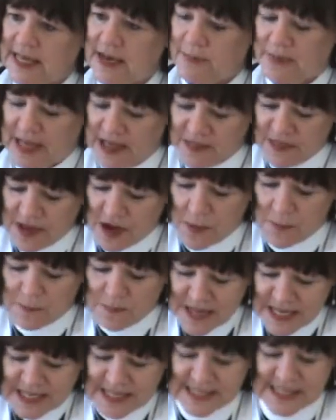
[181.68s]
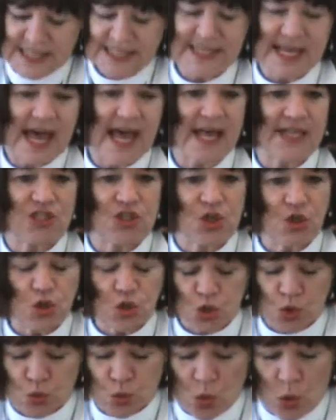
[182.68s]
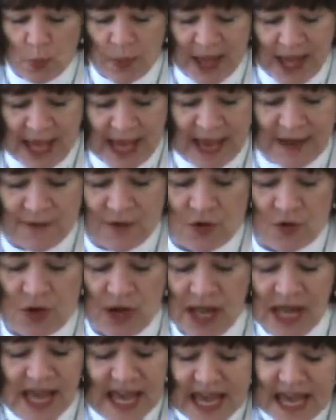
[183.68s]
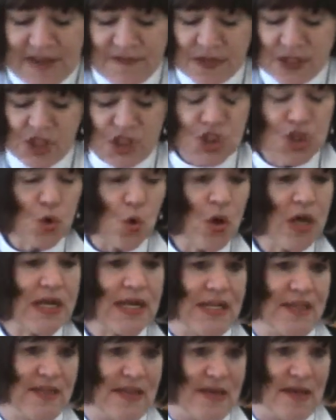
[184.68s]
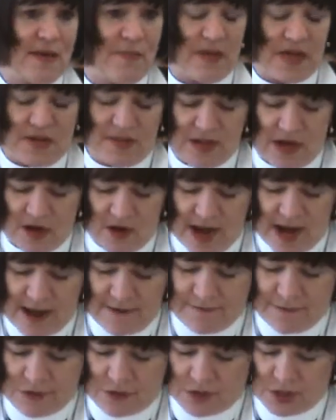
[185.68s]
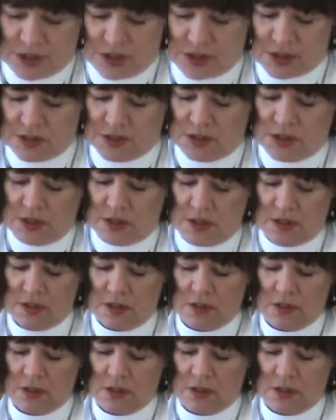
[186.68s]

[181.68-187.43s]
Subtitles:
them in their business as usual behavior, even joining them in their efforts.